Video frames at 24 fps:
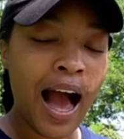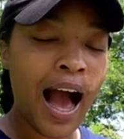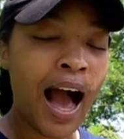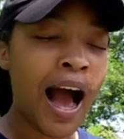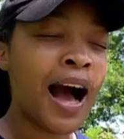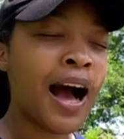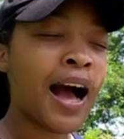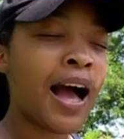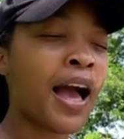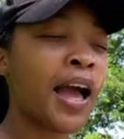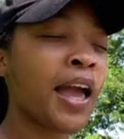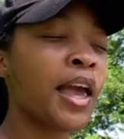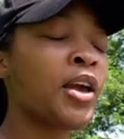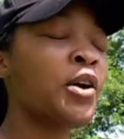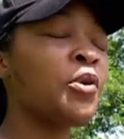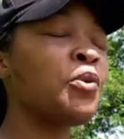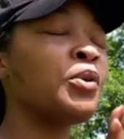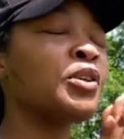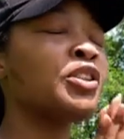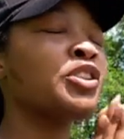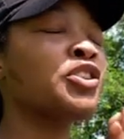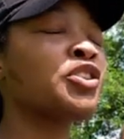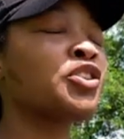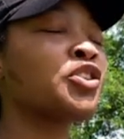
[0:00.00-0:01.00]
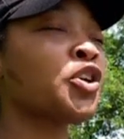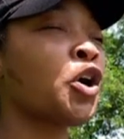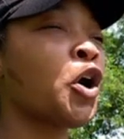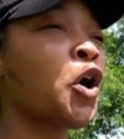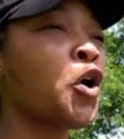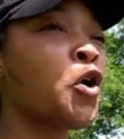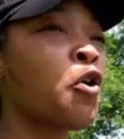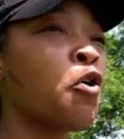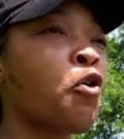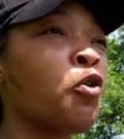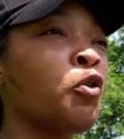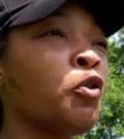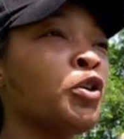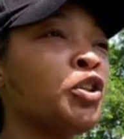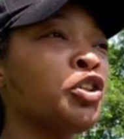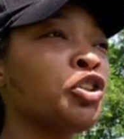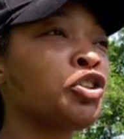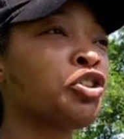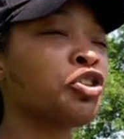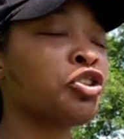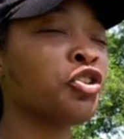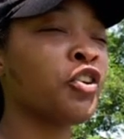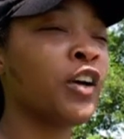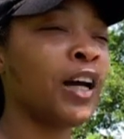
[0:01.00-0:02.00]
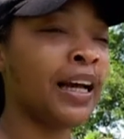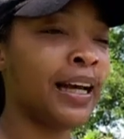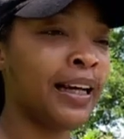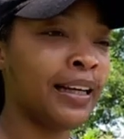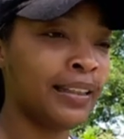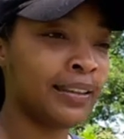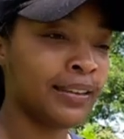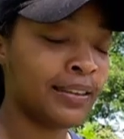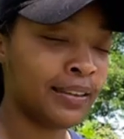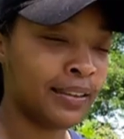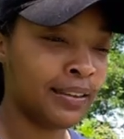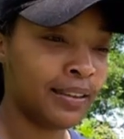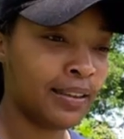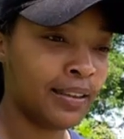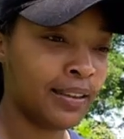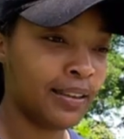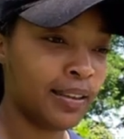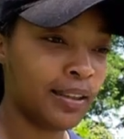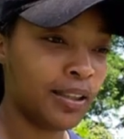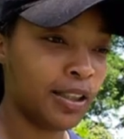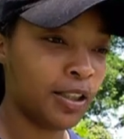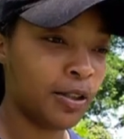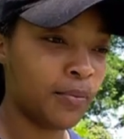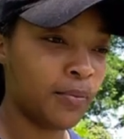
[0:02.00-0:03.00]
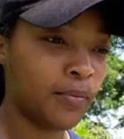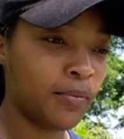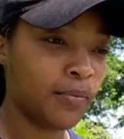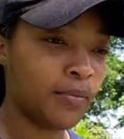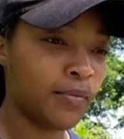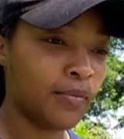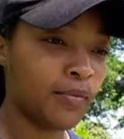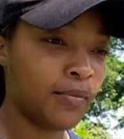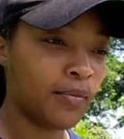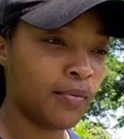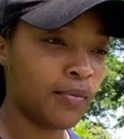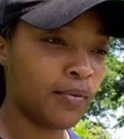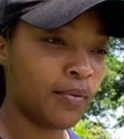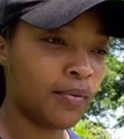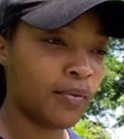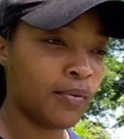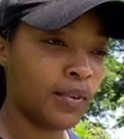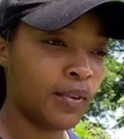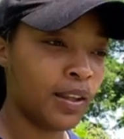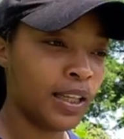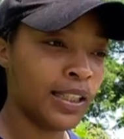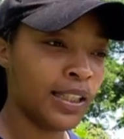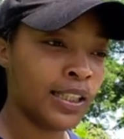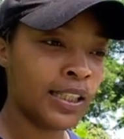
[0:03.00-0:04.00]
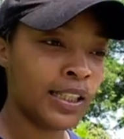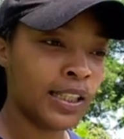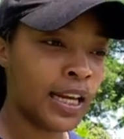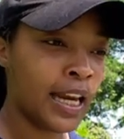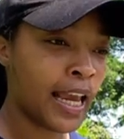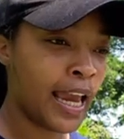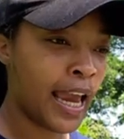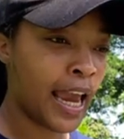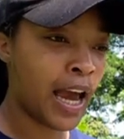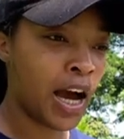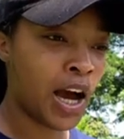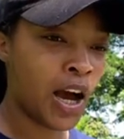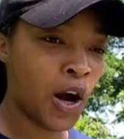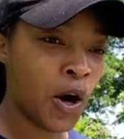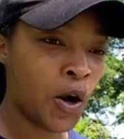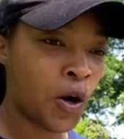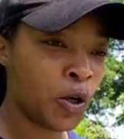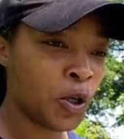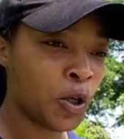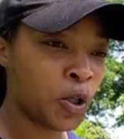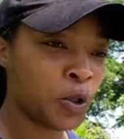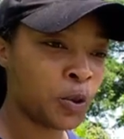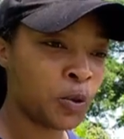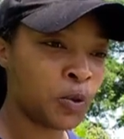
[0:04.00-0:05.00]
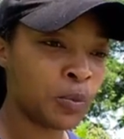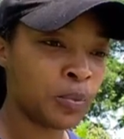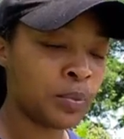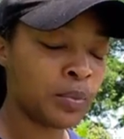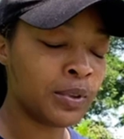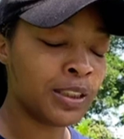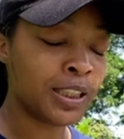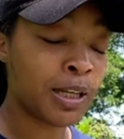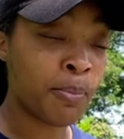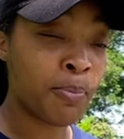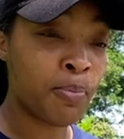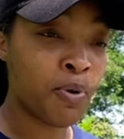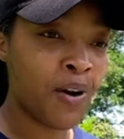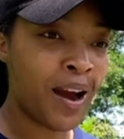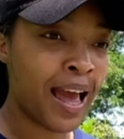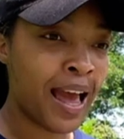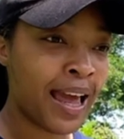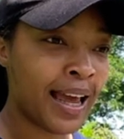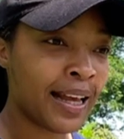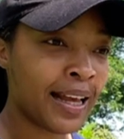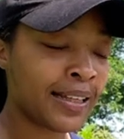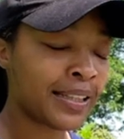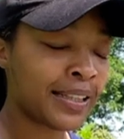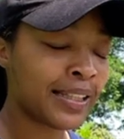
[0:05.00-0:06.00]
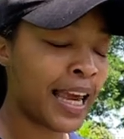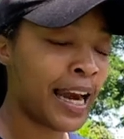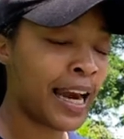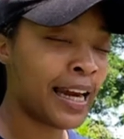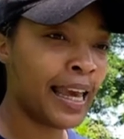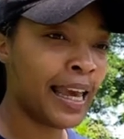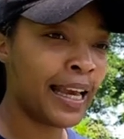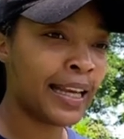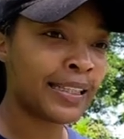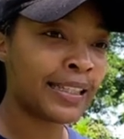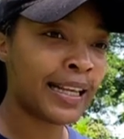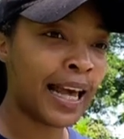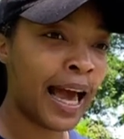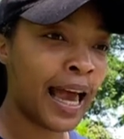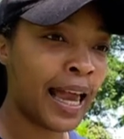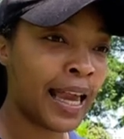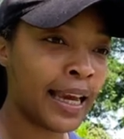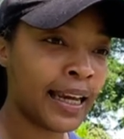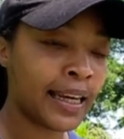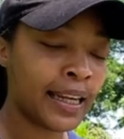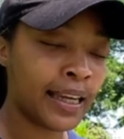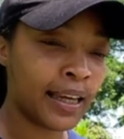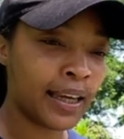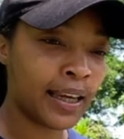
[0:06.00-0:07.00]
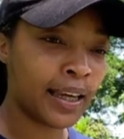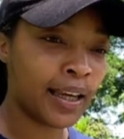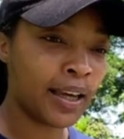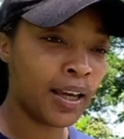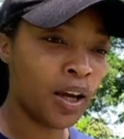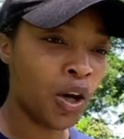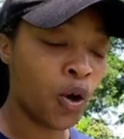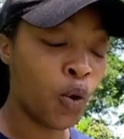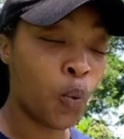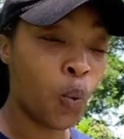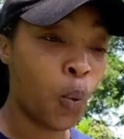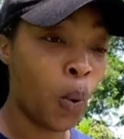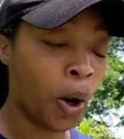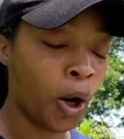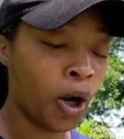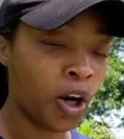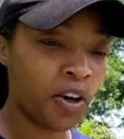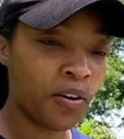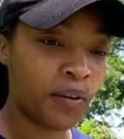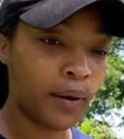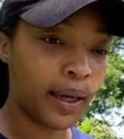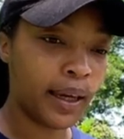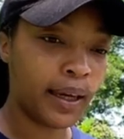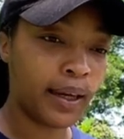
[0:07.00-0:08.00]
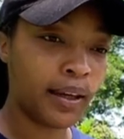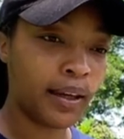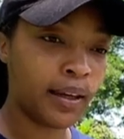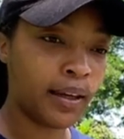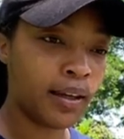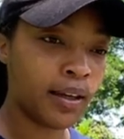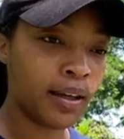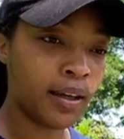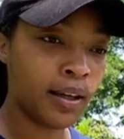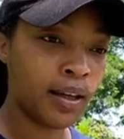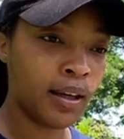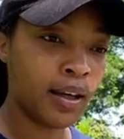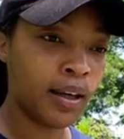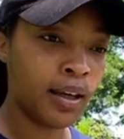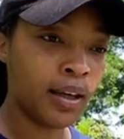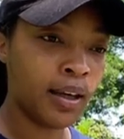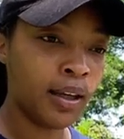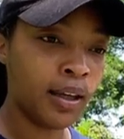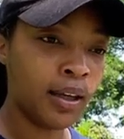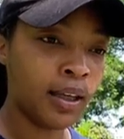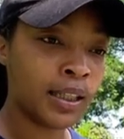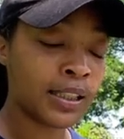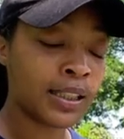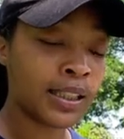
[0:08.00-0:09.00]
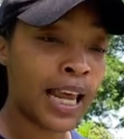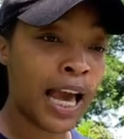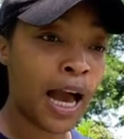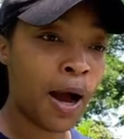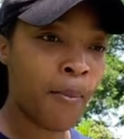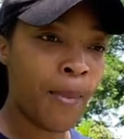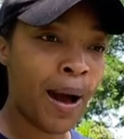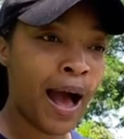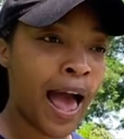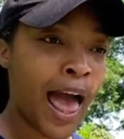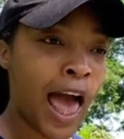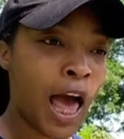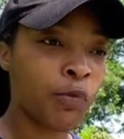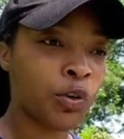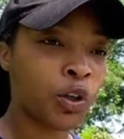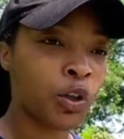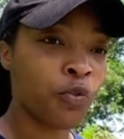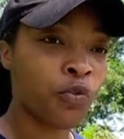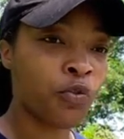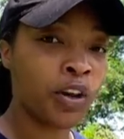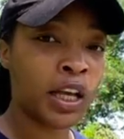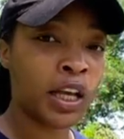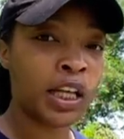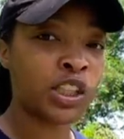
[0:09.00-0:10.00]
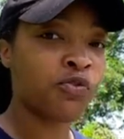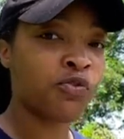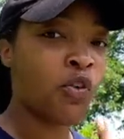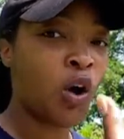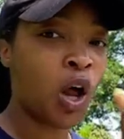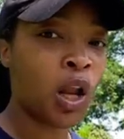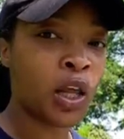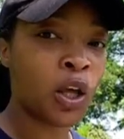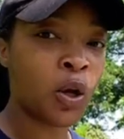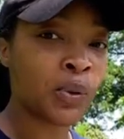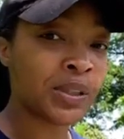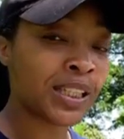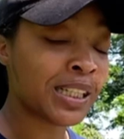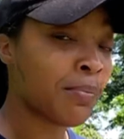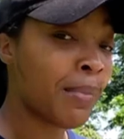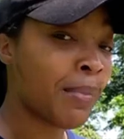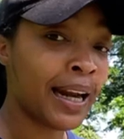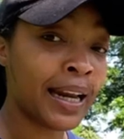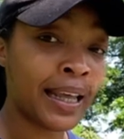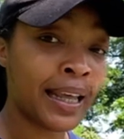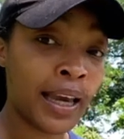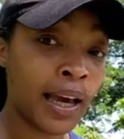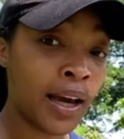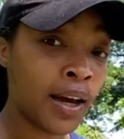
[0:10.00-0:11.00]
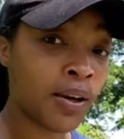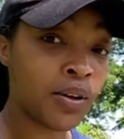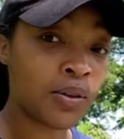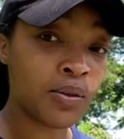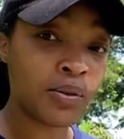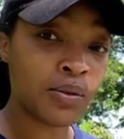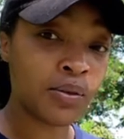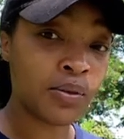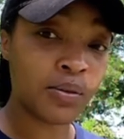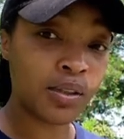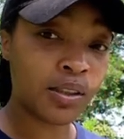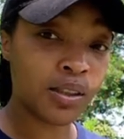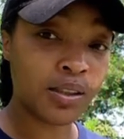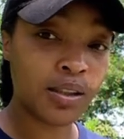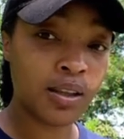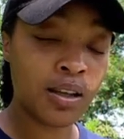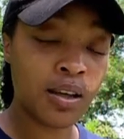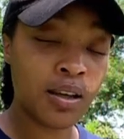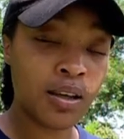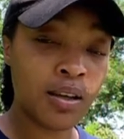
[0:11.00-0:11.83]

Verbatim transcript: I was so stressed, sitting at home, depressed, had anxiety, worried, because now my half of the rent is falling on somebody else.